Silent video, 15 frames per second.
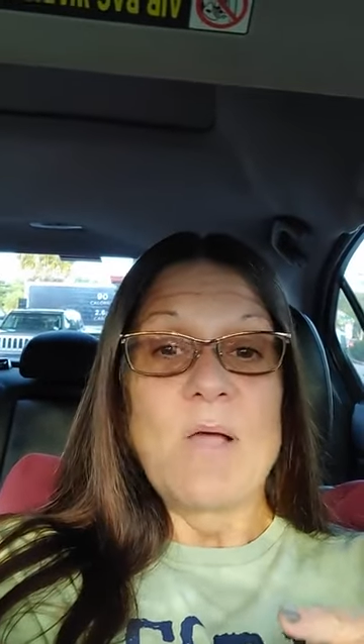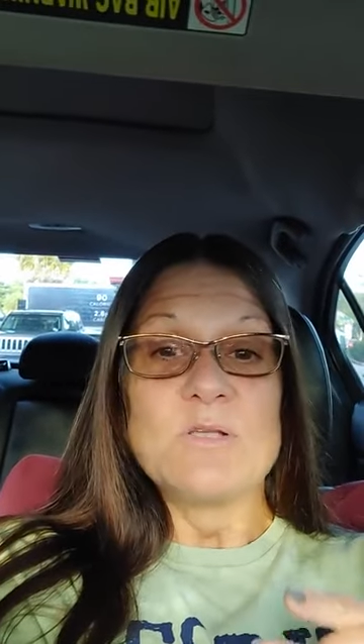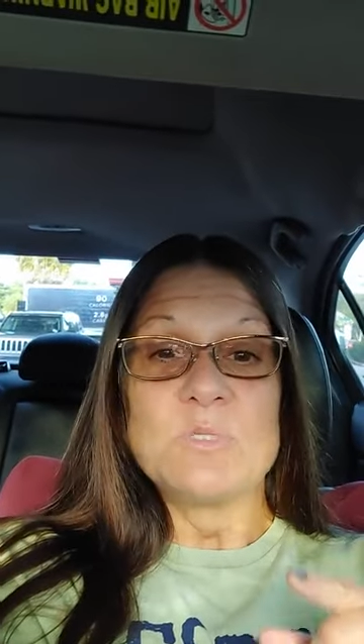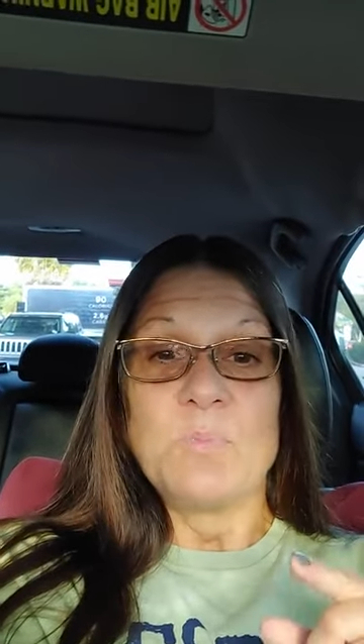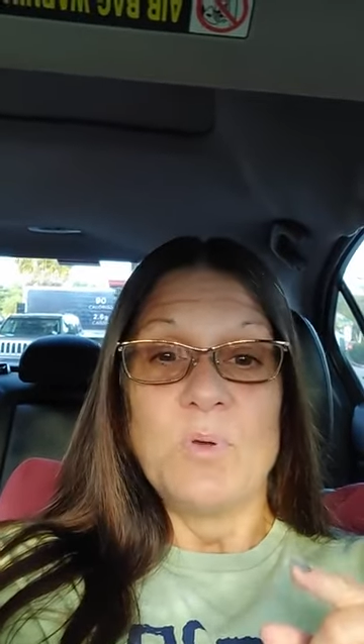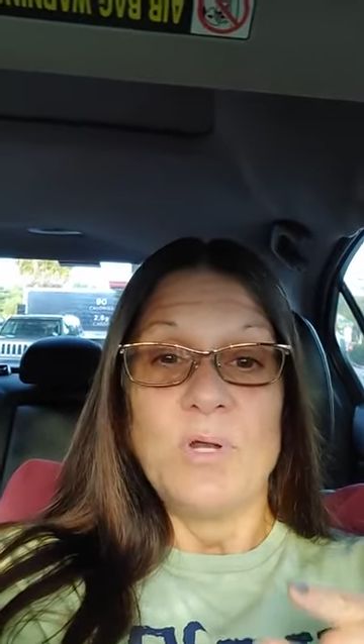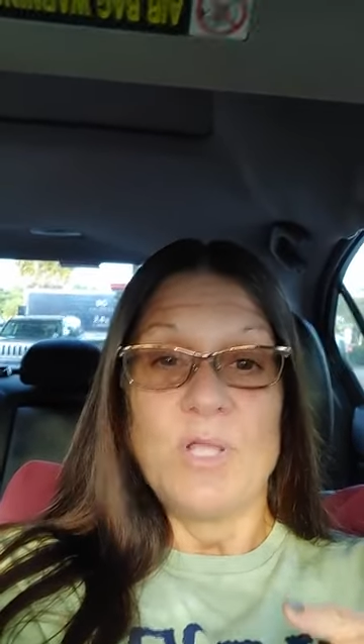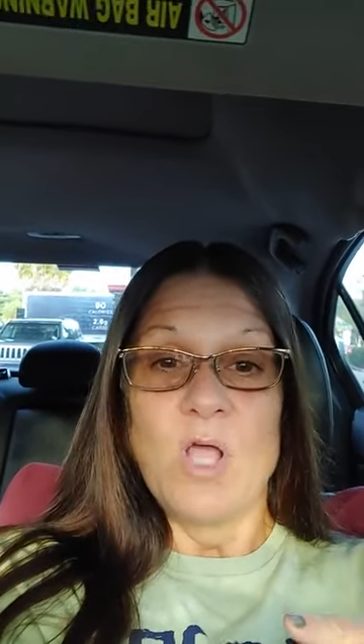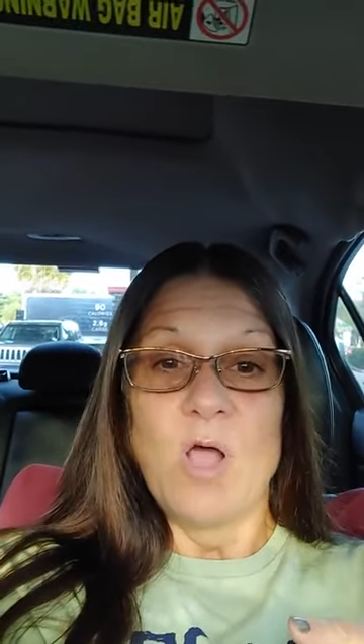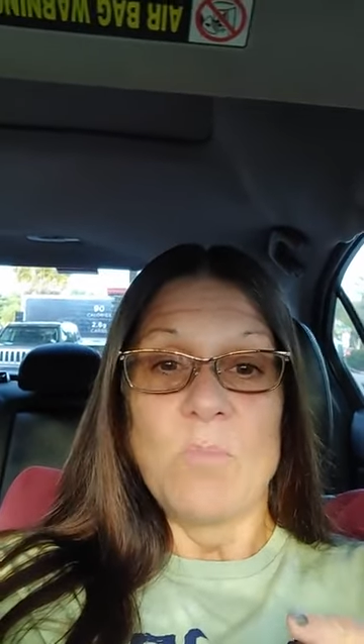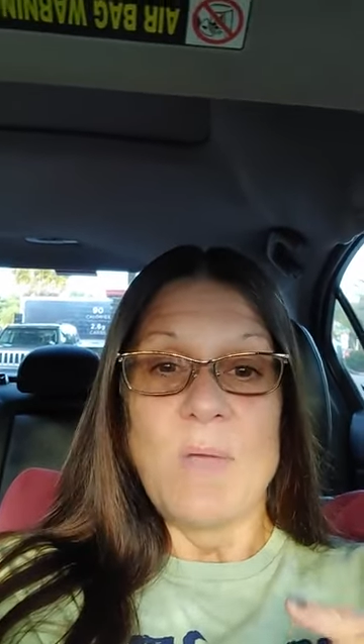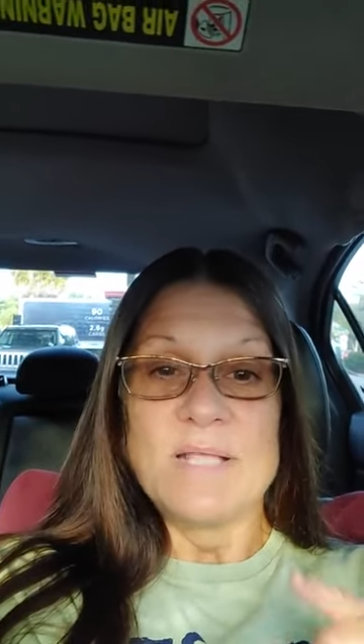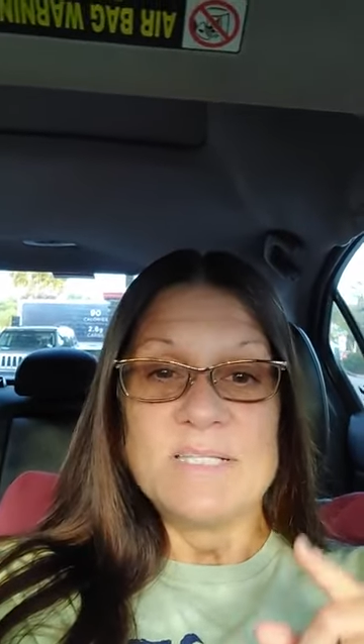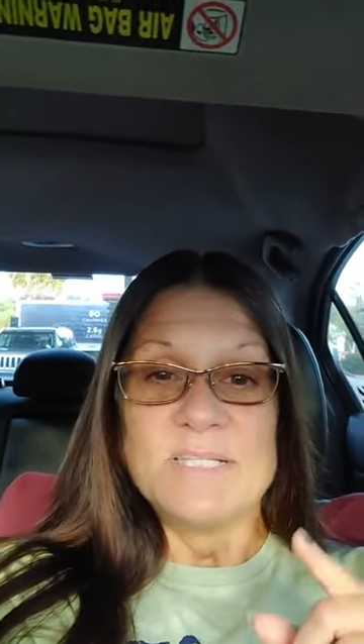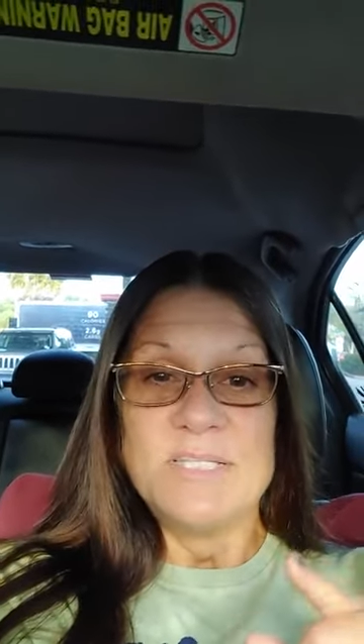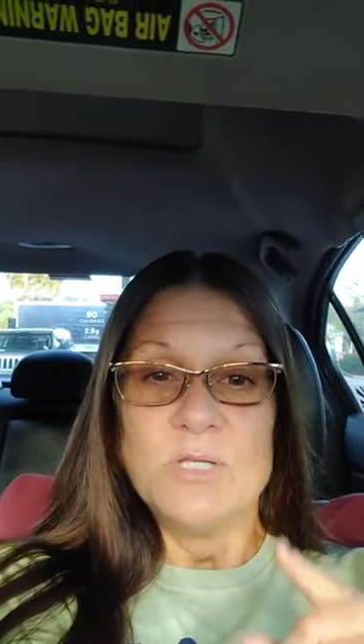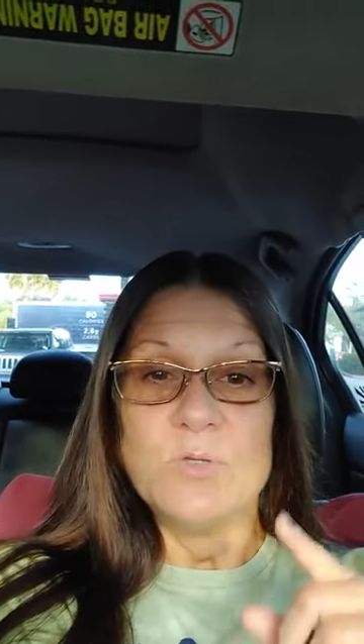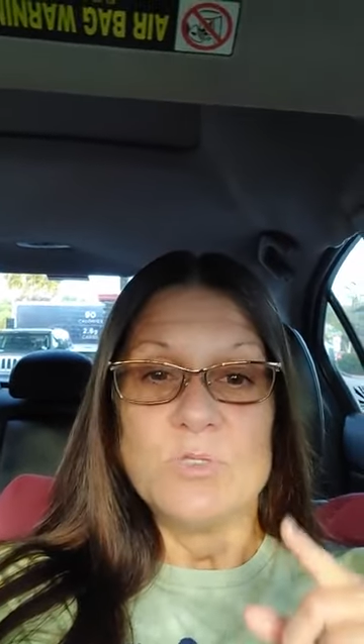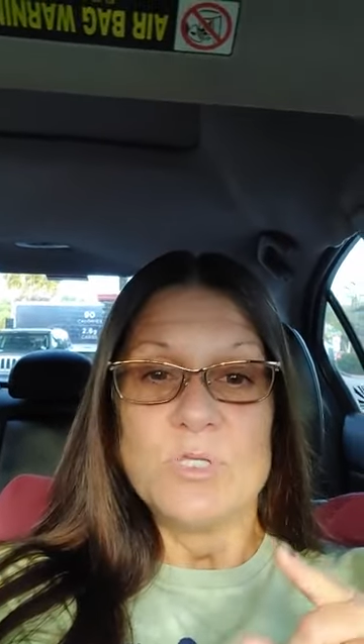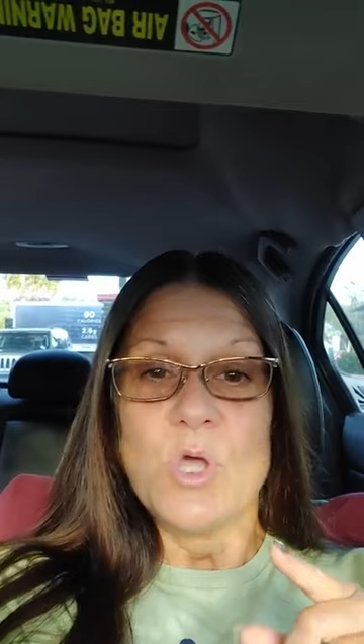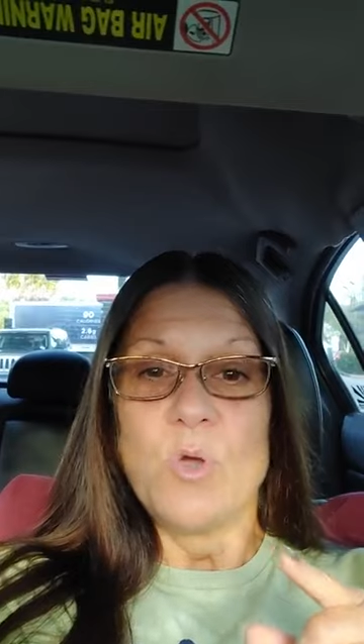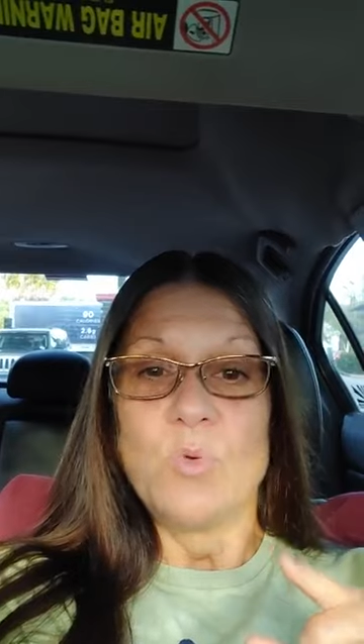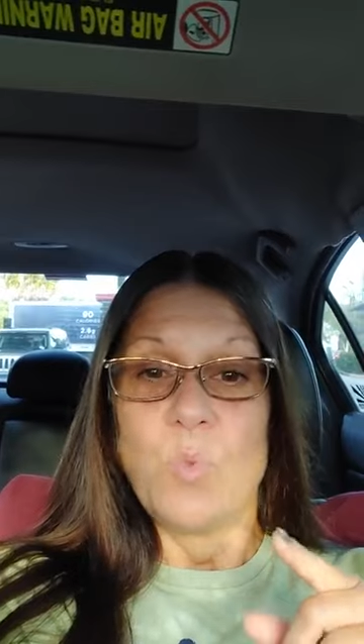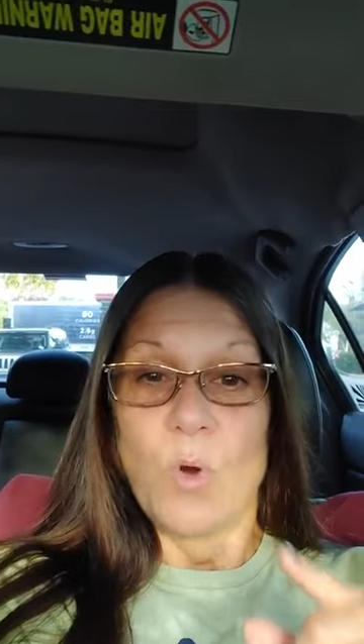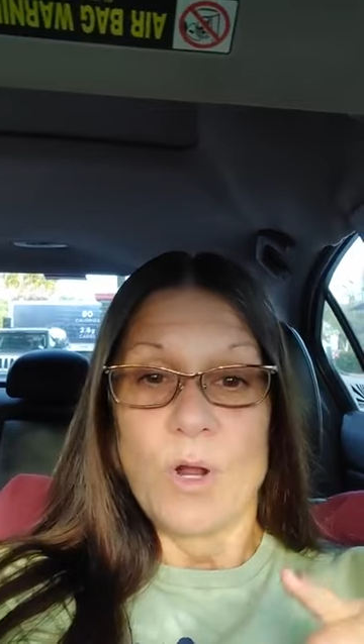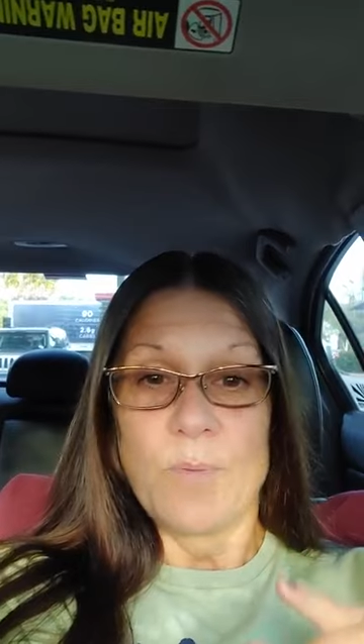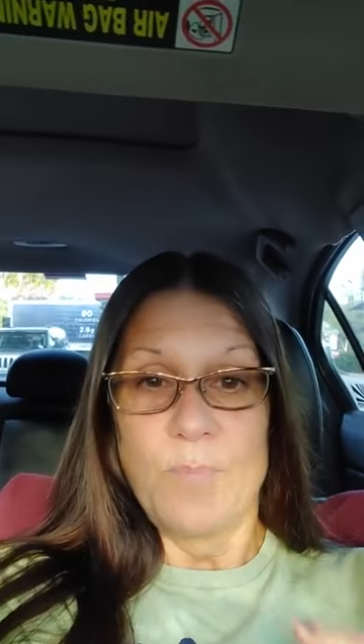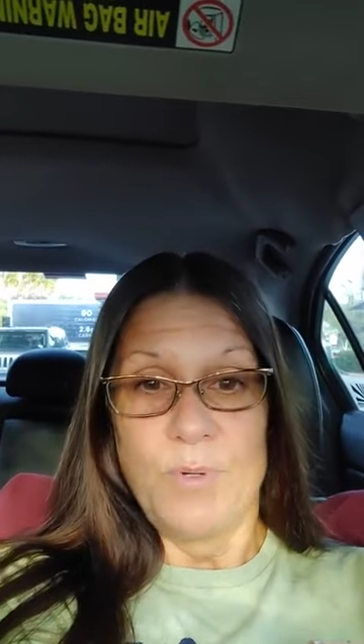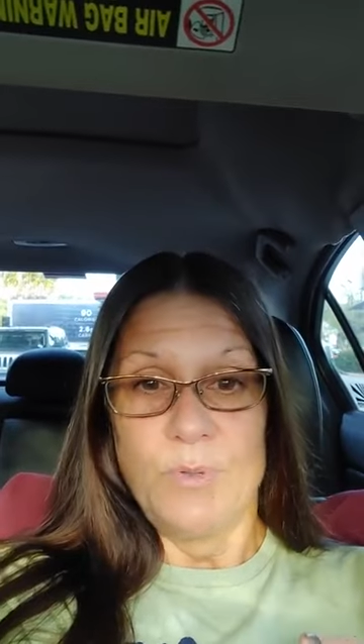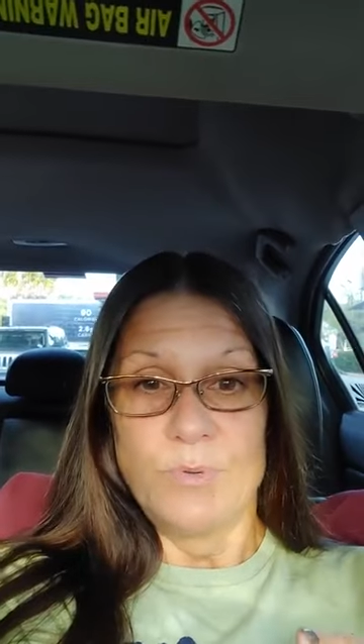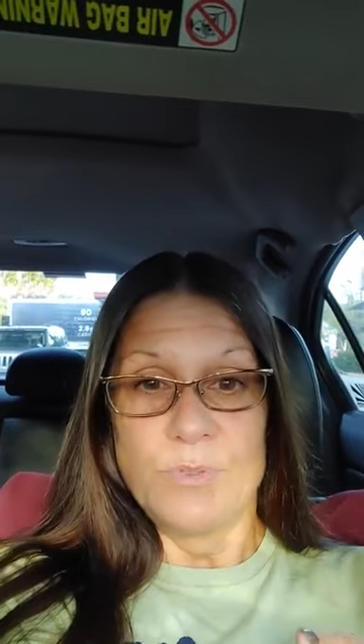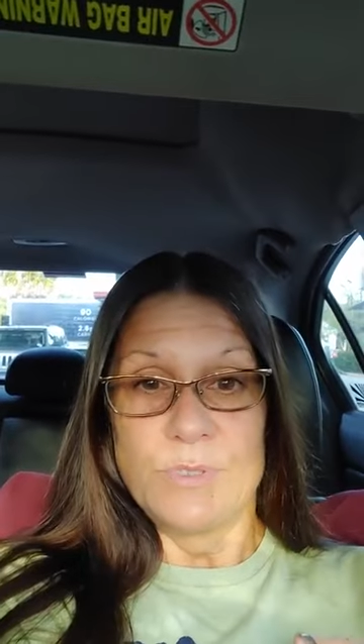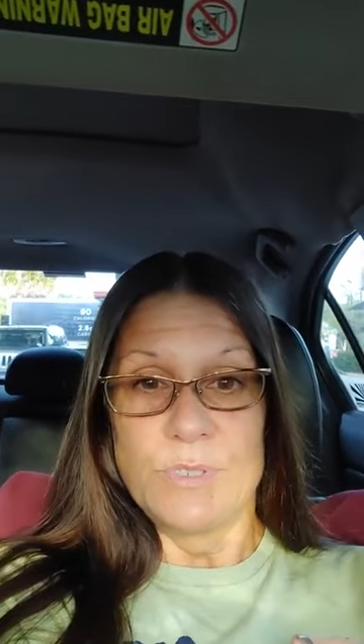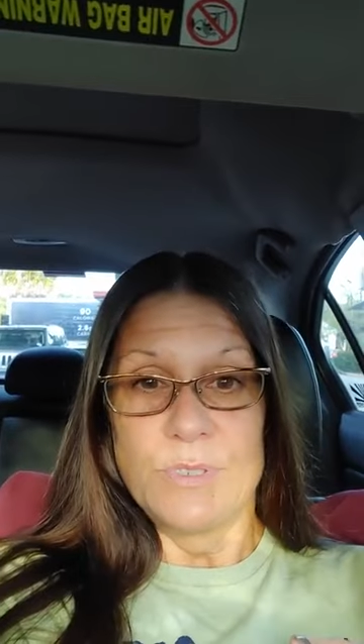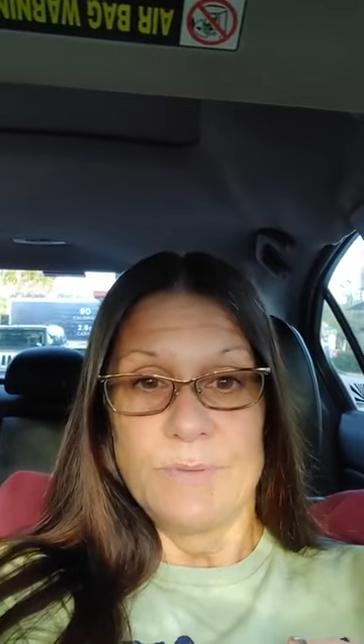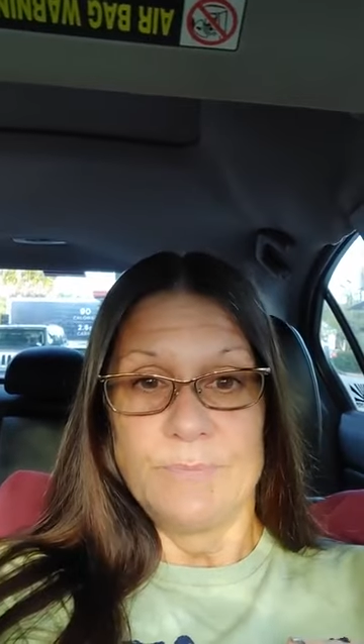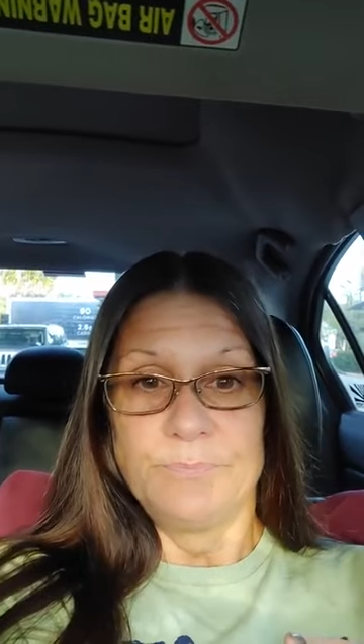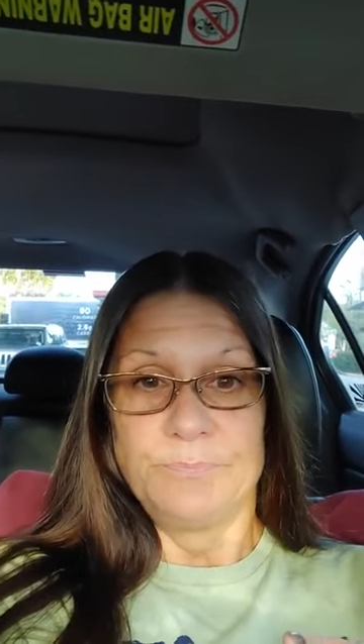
I was putting on my steel-toed work boots.